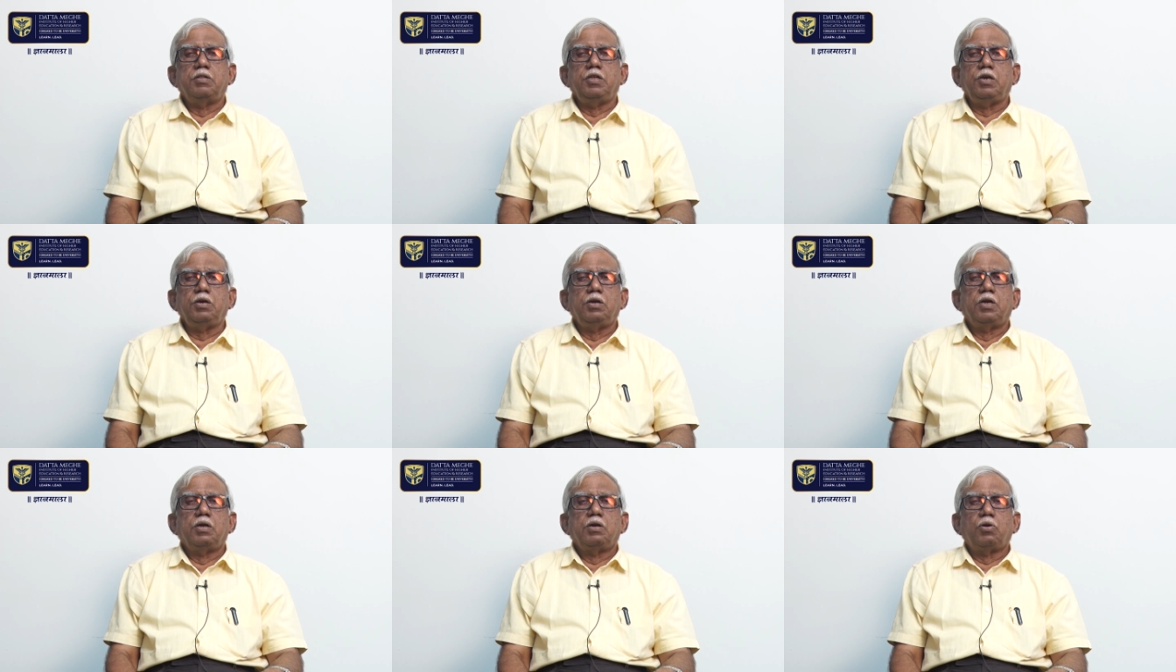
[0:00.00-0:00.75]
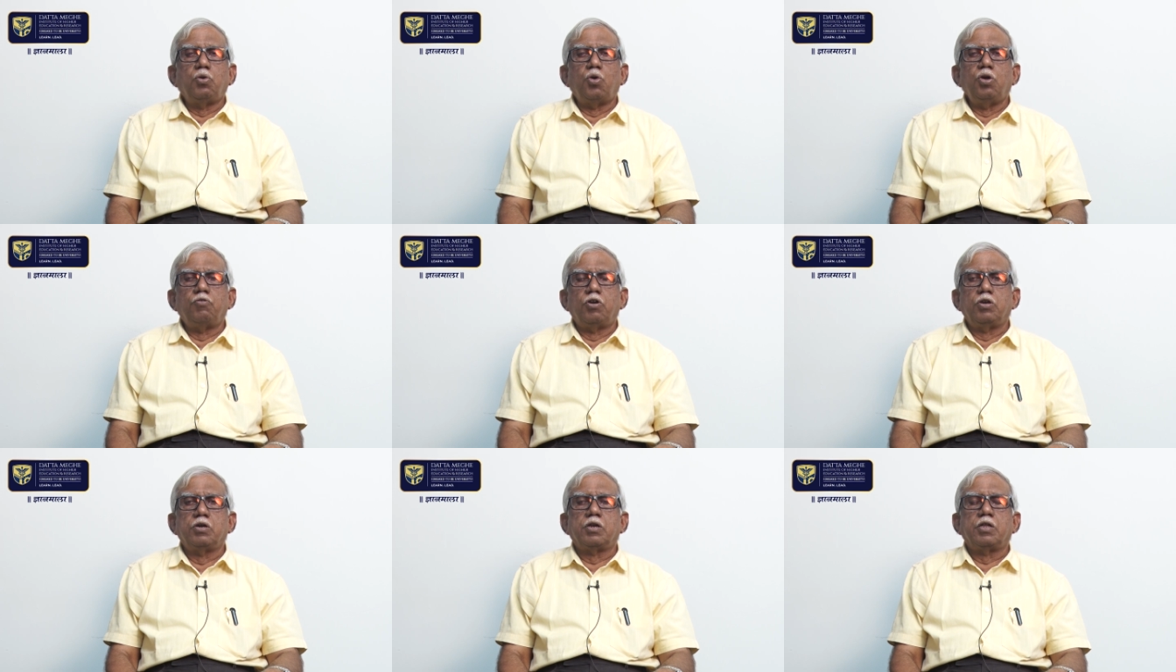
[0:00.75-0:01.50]
The cold
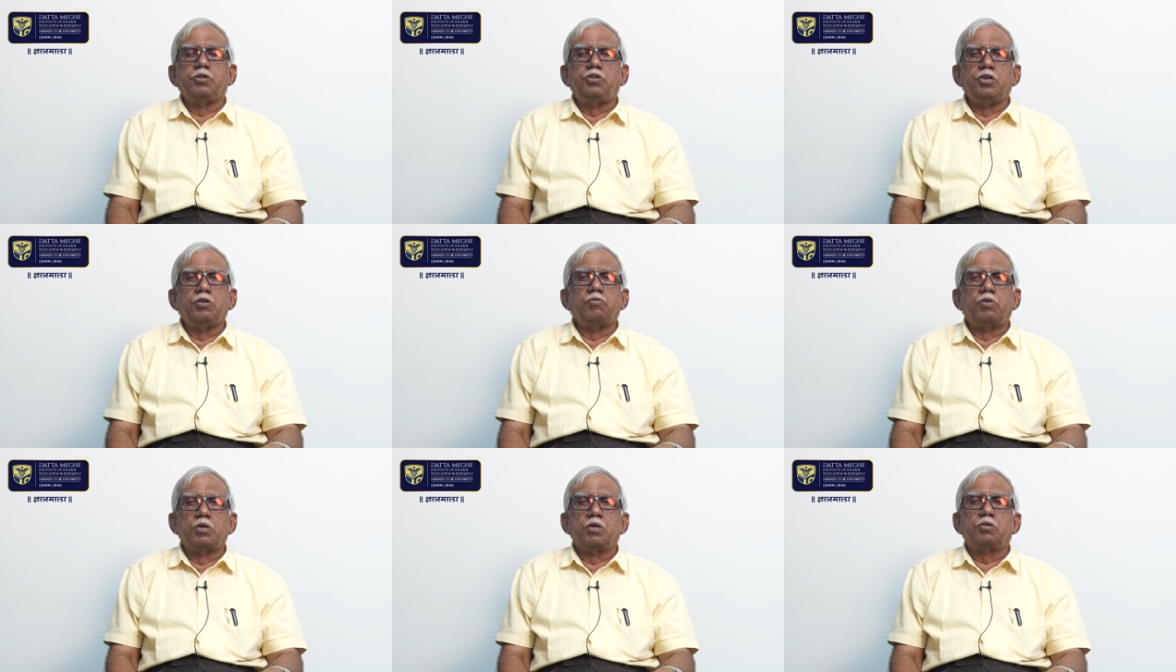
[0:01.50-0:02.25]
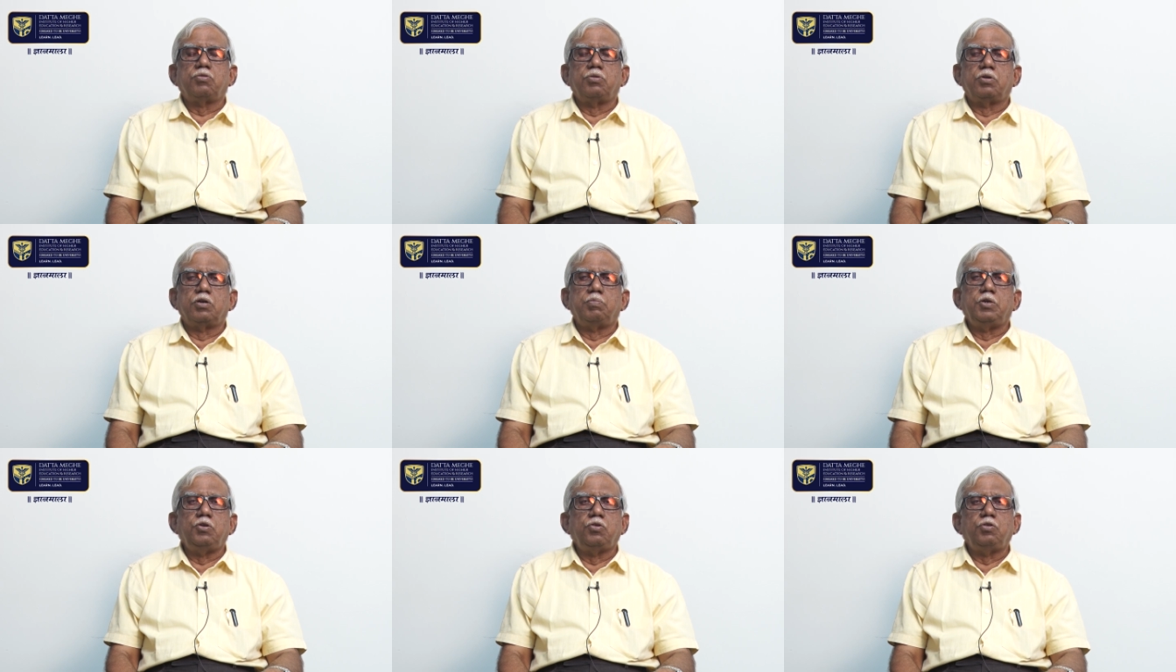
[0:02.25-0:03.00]
water or chilled water should not
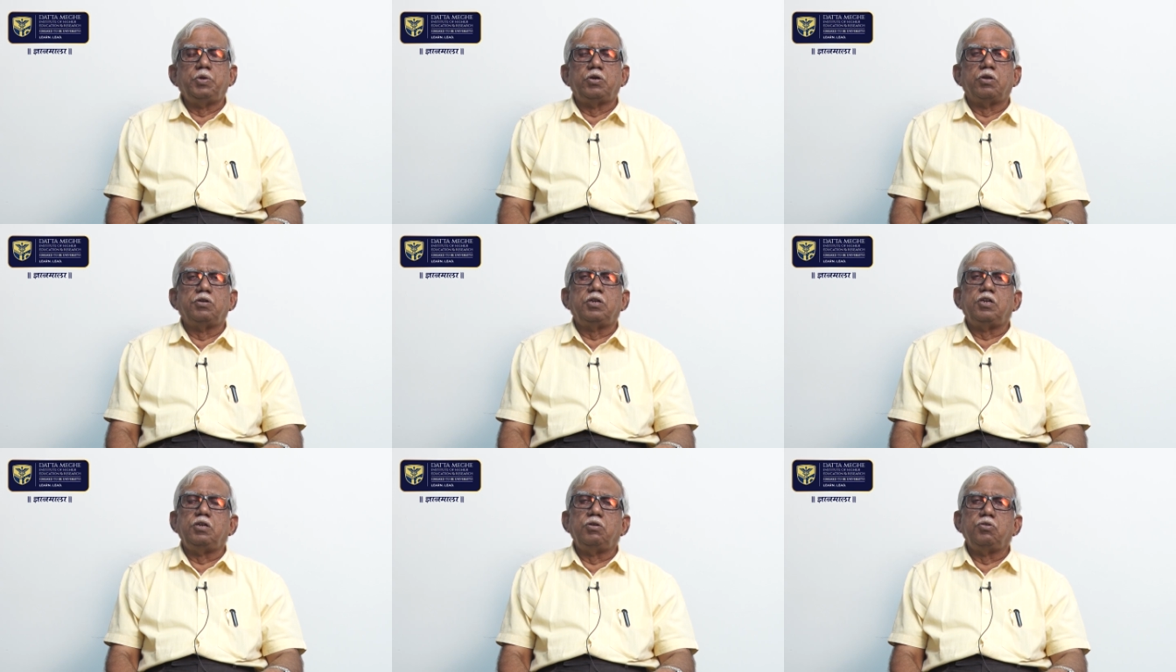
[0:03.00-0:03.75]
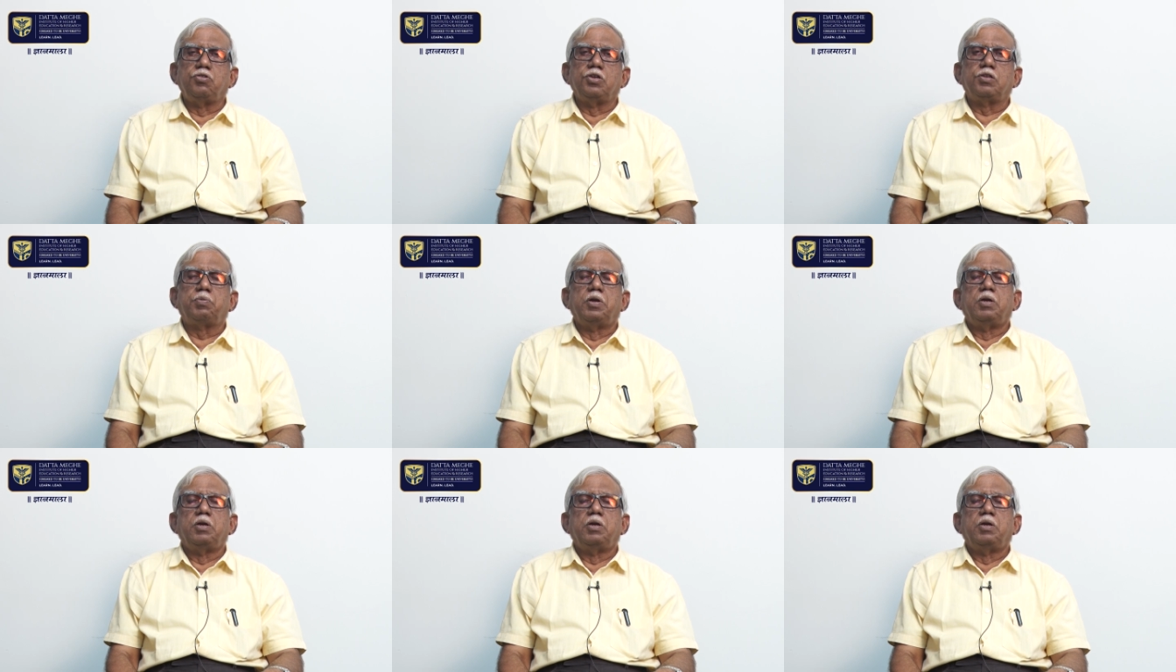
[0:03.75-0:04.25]
be used because it induces